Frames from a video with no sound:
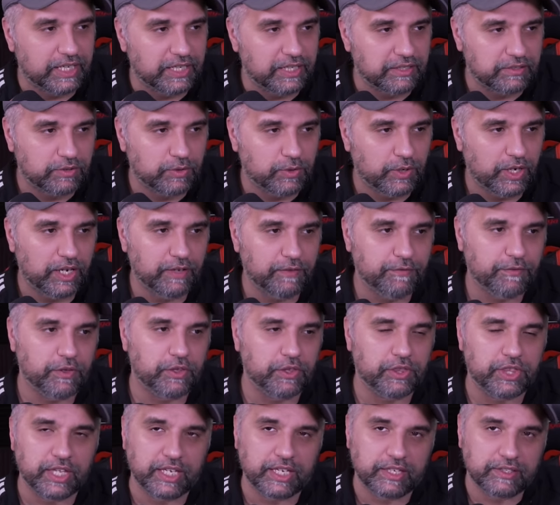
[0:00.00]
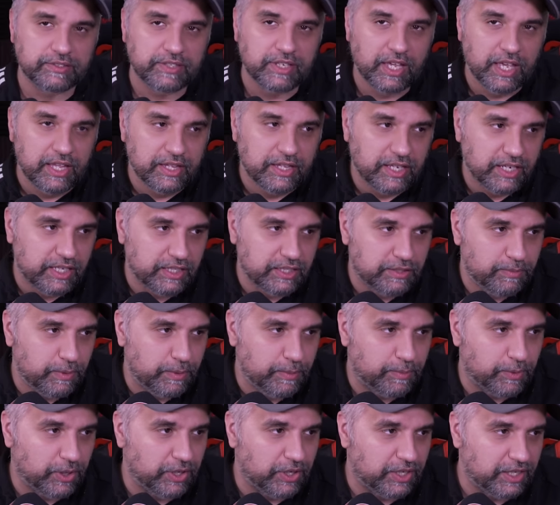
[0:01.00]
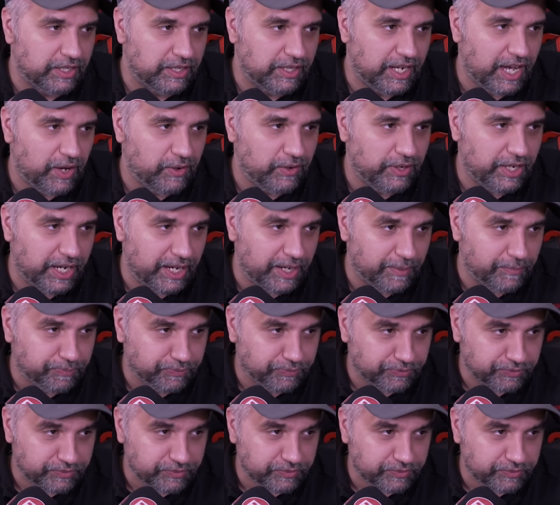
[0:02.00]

and there's quite a few things that need to be broken down here.